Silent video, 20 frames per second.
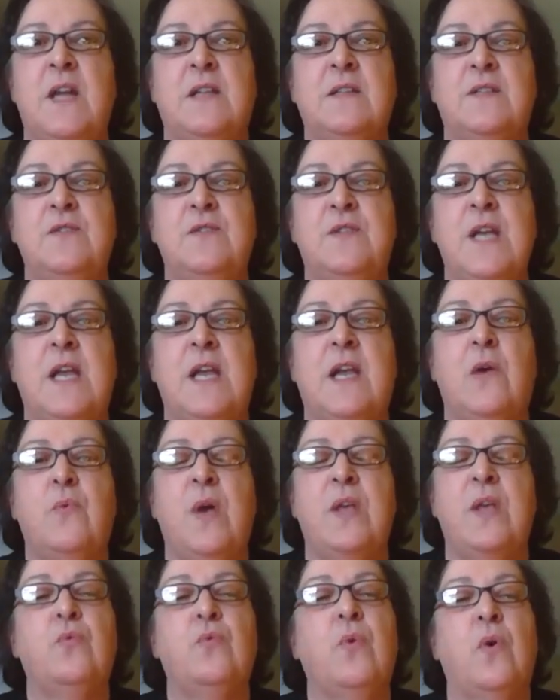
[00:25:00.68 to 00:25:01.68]
not to take
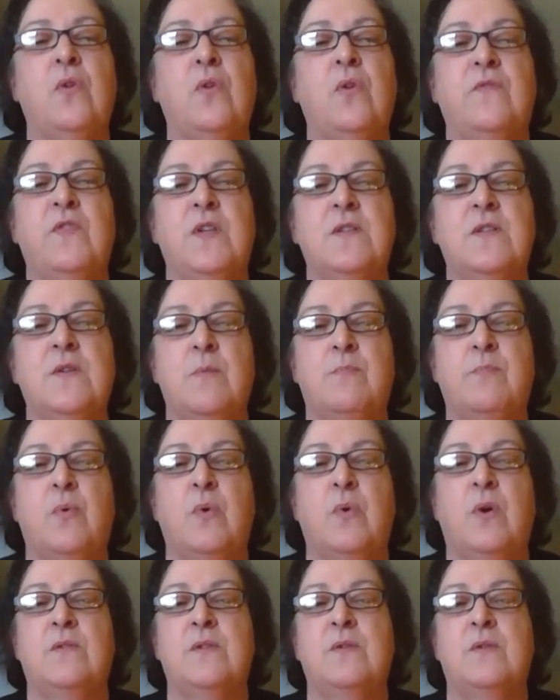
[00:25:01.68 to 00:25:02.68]
away the role of the
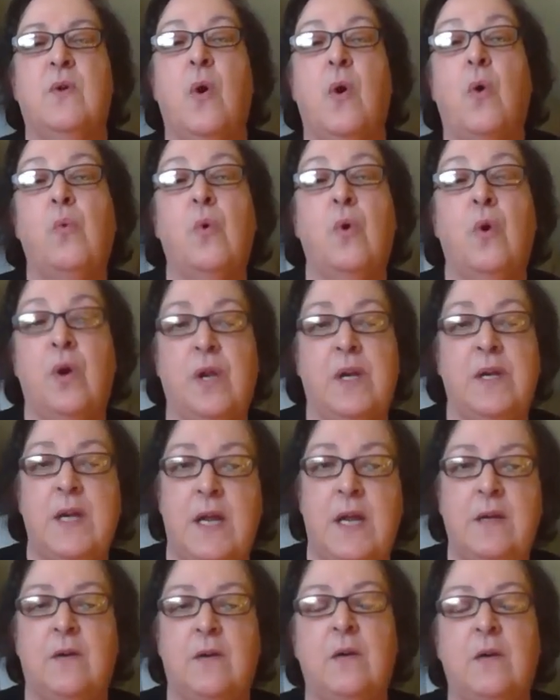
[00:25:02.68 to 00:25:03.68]
supports
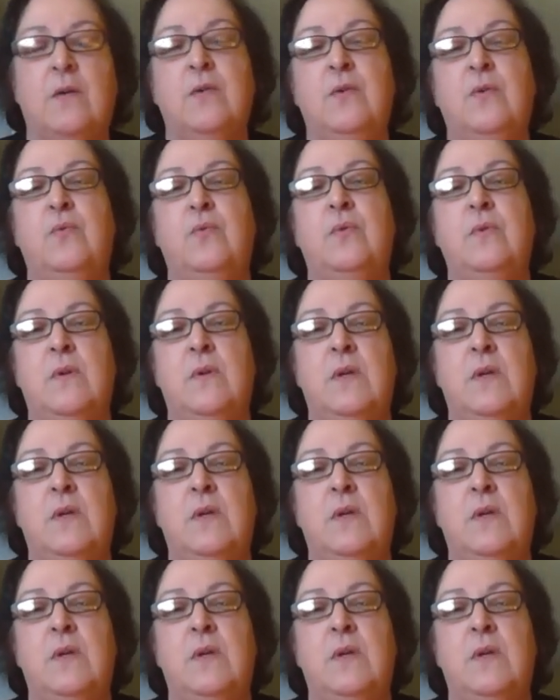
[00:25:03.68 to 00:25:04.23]
coordinator, who